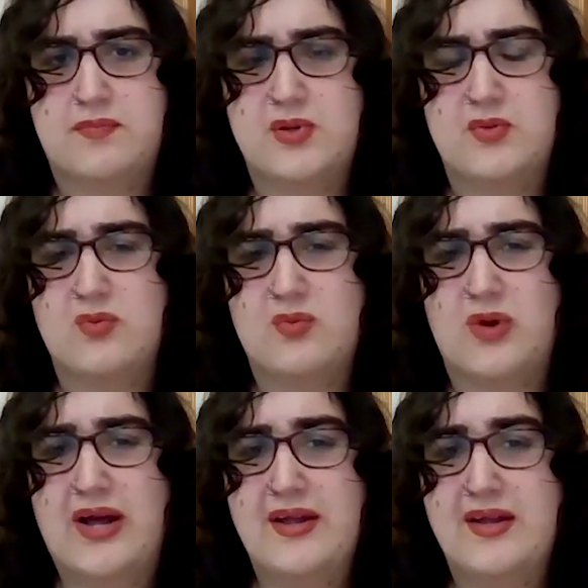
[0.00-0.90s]
But
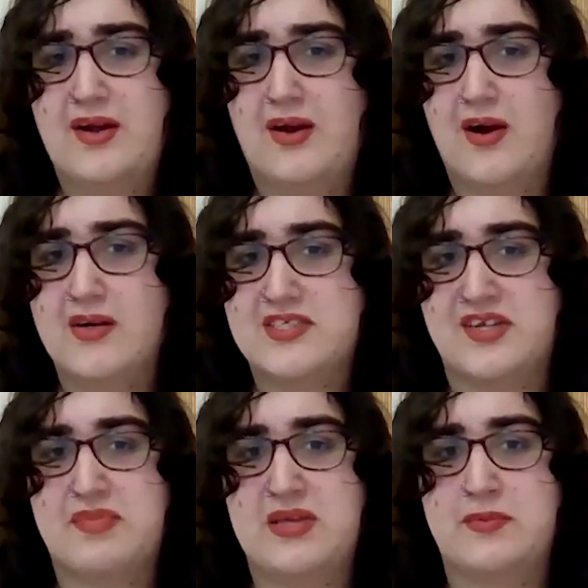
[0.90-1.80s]
why are
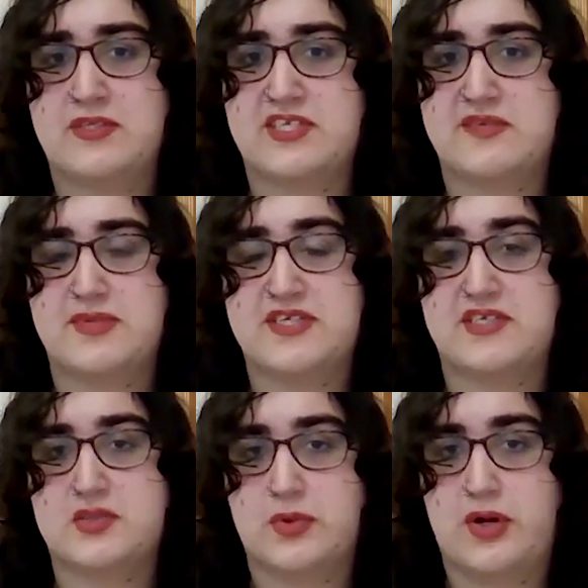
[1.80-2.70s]
some people dismissed
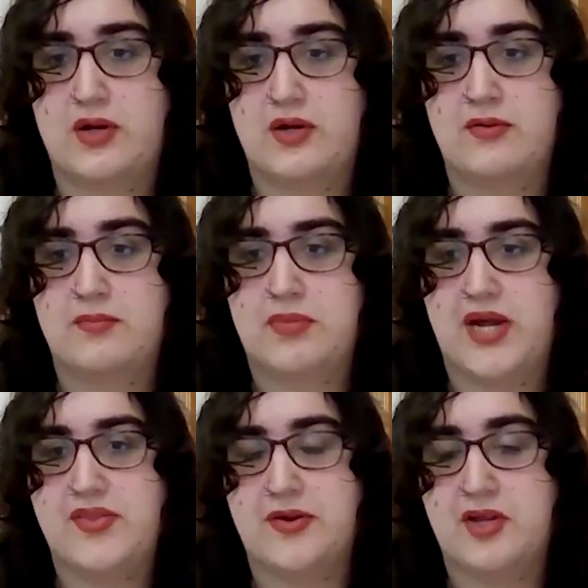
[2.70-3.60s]
as wrong
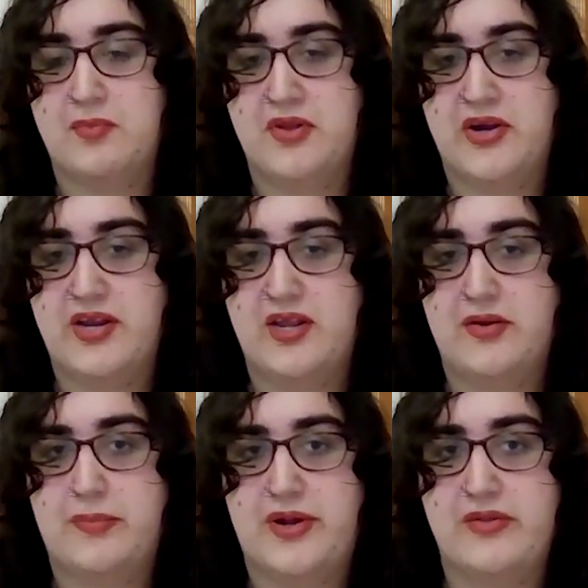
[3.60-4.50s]
by their community
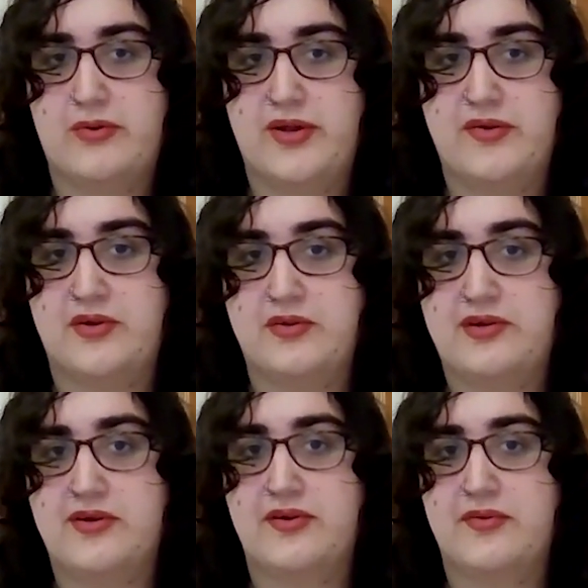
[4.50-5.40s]
or by the wider
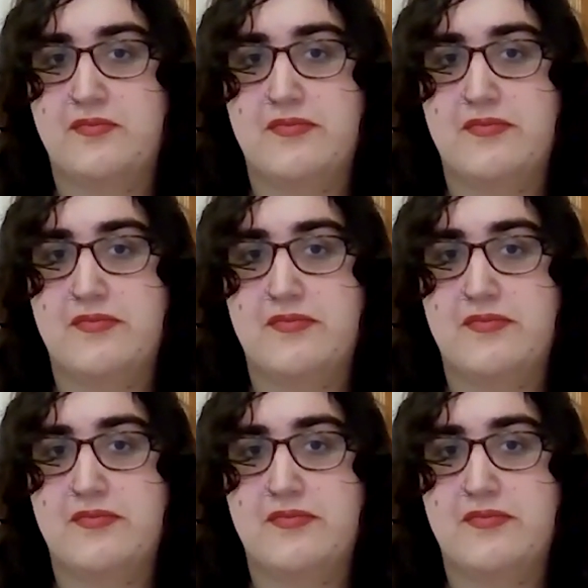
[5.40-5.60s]
culture?